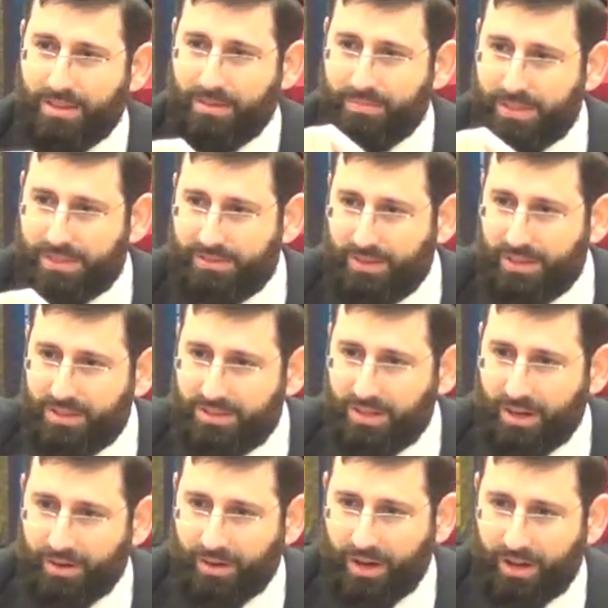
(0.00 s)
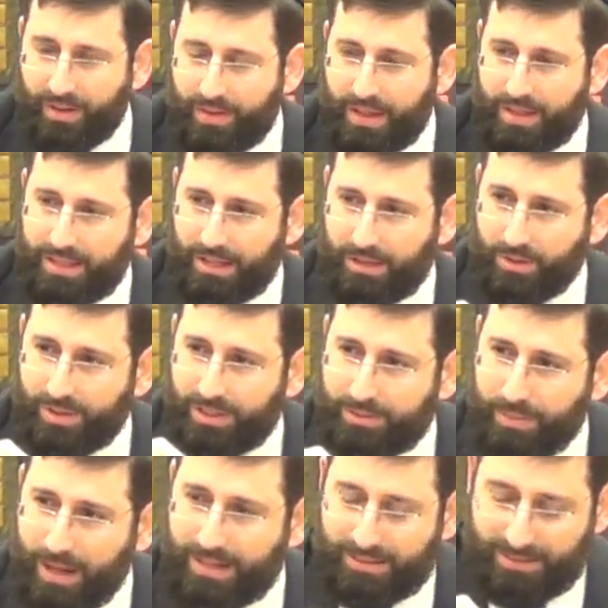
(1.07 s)
The mitzvah of the Torah that
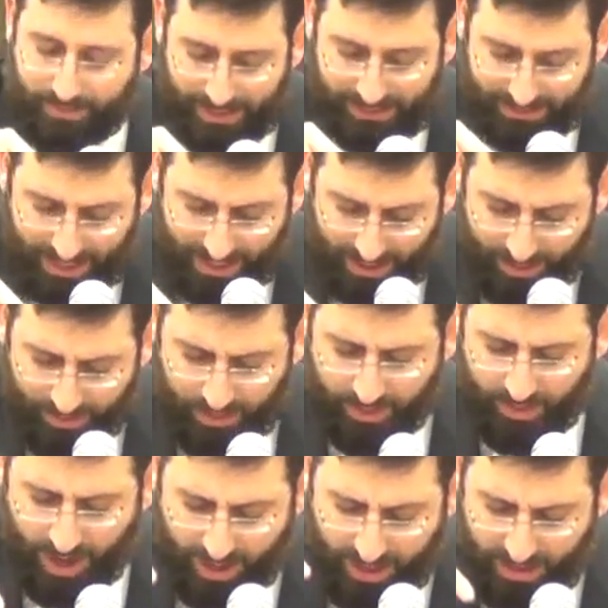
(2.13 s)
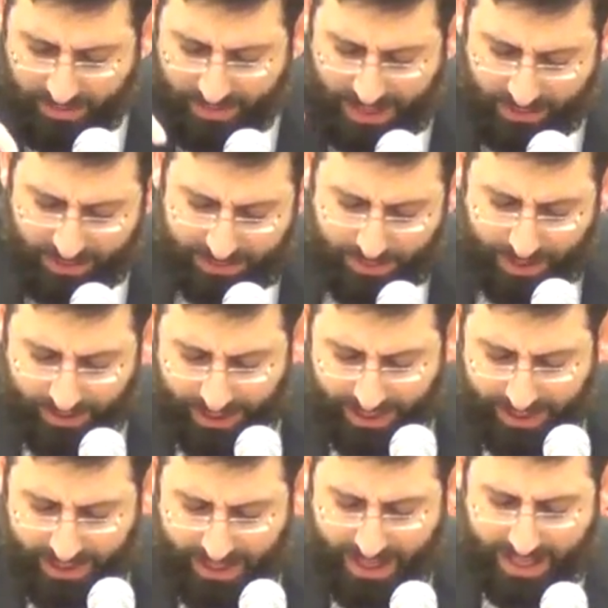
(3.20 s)
corresponds to Beis Lechem, where Rachel Imenu is
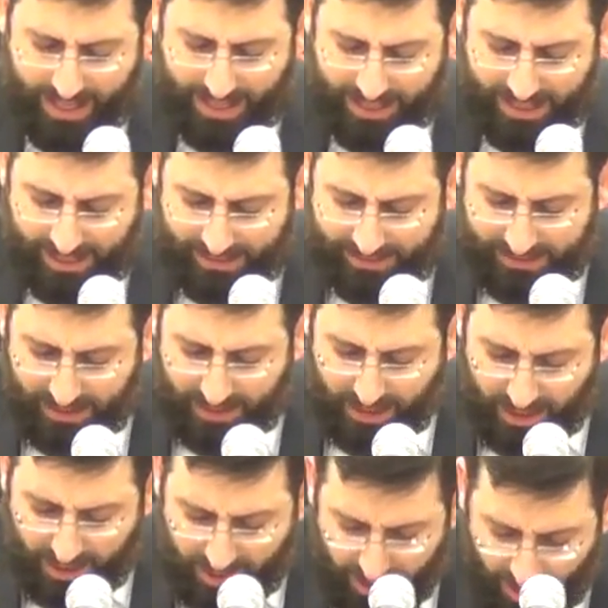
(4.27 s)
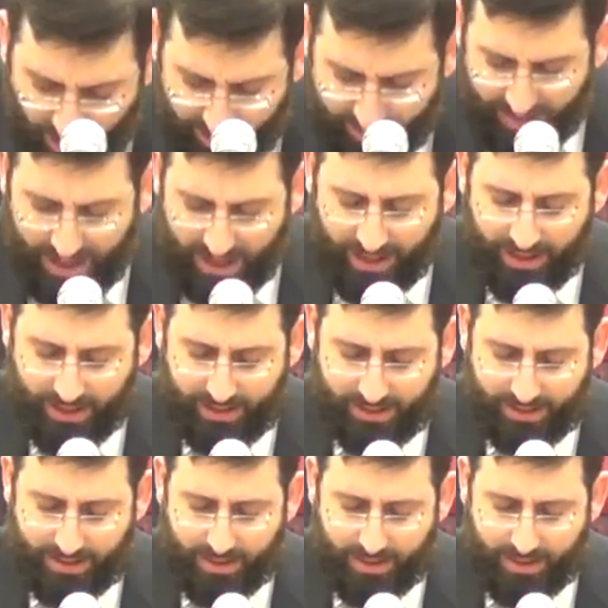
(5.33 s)
buried, is Yovel.